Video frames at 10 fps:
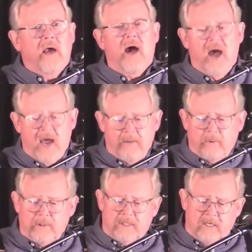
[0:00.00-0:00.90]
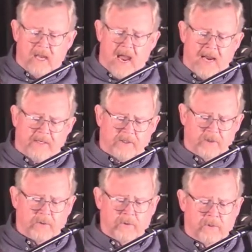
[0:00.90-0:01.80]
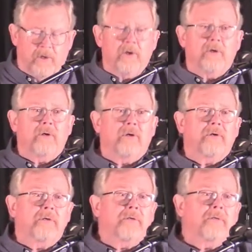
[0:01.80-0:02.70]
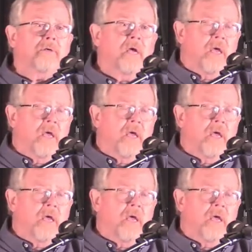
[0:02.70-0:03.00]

I would like to know